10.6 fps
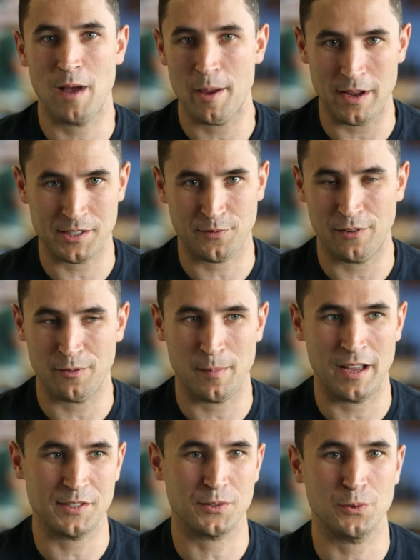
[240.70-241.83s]
my best friend from
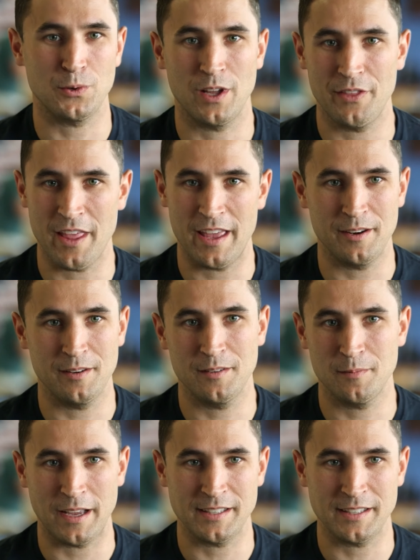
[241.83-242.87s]
high school and then my